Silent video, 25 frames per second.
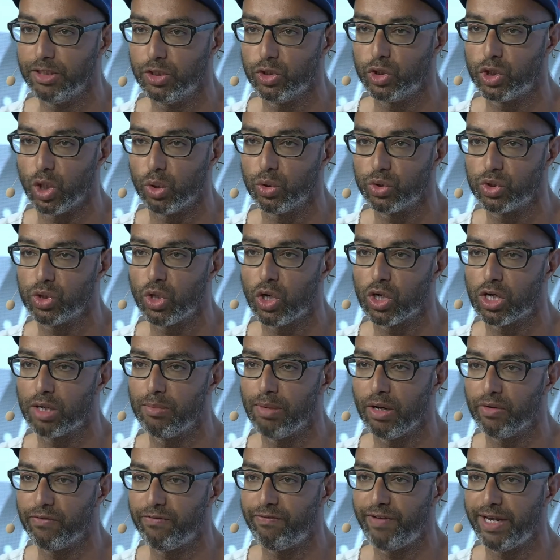You don't talk
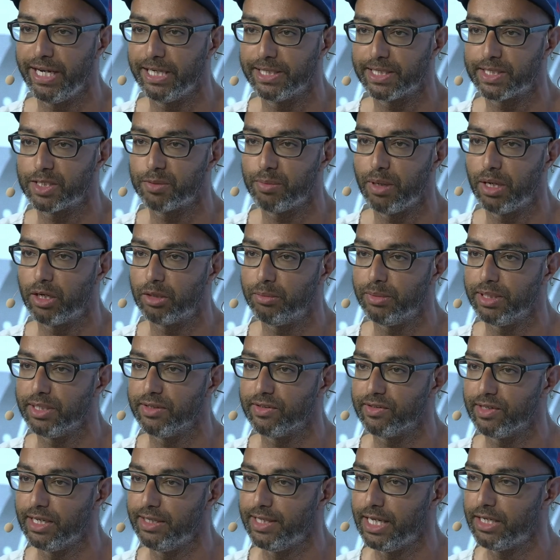about failed
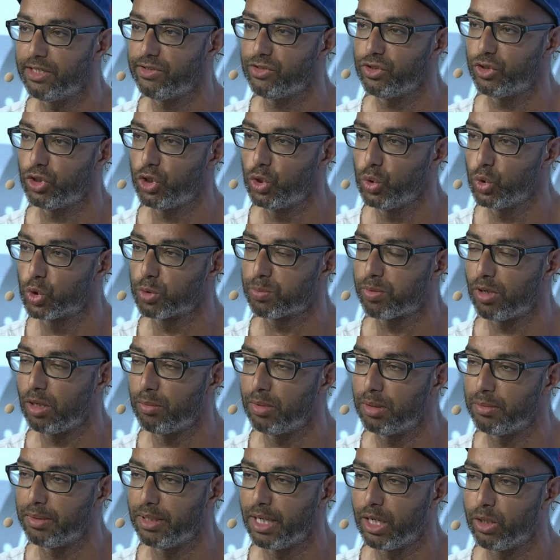experiments. And that is a huge
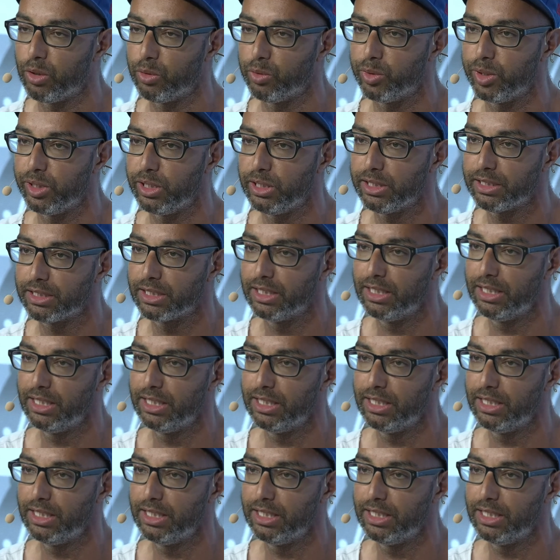problem in our world,